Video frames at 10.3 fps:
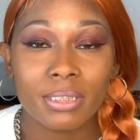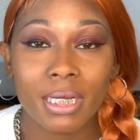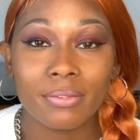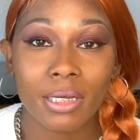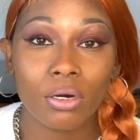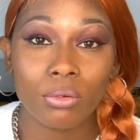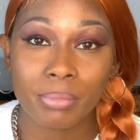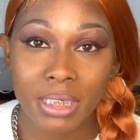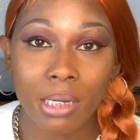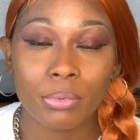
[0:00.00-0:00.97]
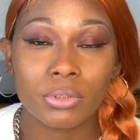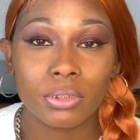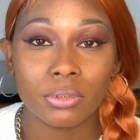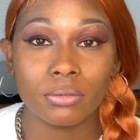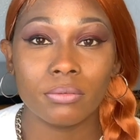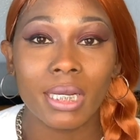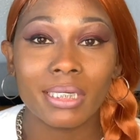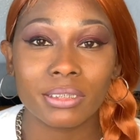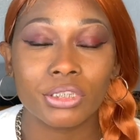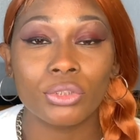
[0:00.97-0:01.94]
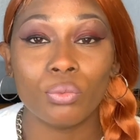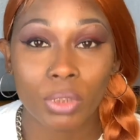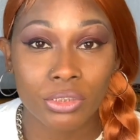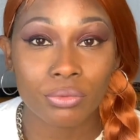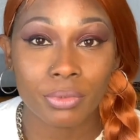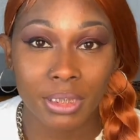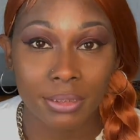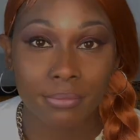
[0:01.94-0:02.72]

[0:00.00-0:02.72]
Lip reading: that they'll be able to execute what you need.